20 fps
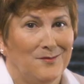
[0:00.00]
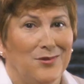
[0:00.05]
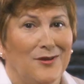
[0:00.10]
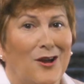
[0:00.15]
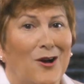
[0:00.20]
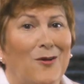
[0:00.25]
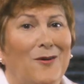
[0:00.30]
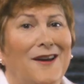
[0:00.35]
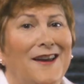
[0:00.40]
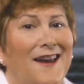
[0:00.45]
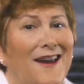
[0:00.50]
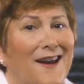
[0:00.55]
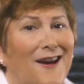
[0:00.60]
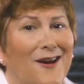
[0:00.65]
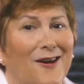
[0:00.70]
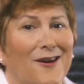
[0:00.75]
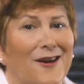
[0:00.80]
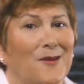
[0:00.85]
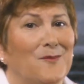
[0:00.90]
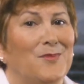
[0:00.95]
Blowing
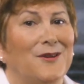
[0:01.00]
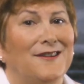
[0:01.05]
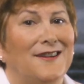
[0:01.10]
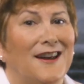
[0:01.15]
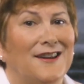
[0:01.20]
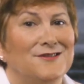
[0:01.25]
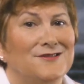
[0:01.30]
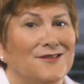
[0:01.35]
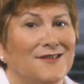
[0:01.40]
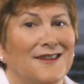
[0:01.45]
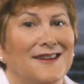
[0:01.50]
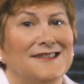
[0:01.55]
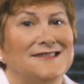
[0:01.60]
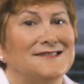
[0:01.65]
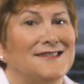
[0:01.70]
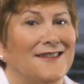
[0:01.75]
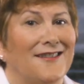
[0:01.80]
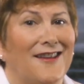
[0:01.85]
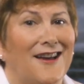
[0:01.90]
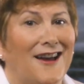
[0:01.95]
air and potentially
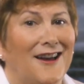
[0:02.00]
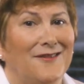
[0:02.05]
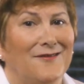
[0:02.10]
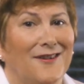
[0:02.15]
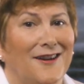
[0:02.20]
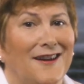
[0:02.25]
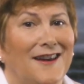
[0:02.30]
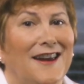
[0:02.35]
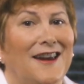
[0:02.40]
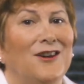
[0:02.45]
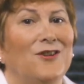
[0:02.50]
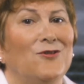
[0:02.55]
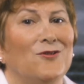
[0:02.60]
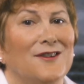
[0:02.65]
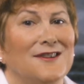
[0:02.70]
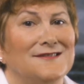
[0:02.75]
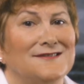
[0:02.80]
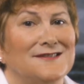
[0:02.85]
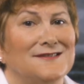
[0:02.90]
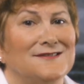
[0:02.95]
saliva
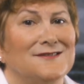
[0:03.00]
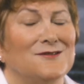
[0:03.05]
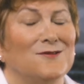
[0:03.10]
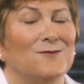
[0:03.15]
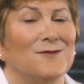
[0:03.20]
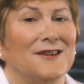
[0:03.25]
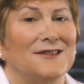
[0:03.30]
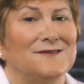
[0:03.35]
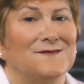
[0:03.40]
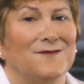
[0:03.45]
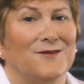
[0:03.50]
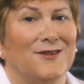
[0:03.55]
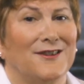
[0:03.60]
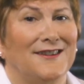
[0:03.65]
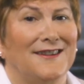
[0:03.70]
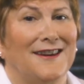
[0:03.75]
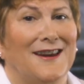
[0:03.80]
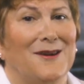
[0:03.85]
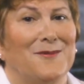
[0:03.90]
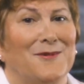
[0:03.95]
increases the risk for
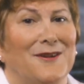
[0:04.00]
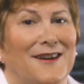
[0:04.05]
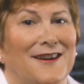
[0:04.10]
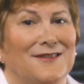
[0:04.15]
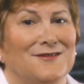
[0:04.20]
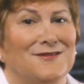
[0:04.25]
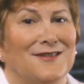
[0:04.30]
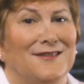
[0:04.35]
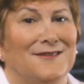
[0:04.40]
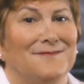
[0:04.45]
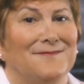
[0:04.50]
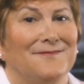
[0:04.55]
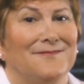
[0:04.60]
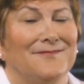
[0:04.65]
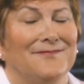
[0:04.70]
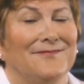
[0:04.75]
contamination.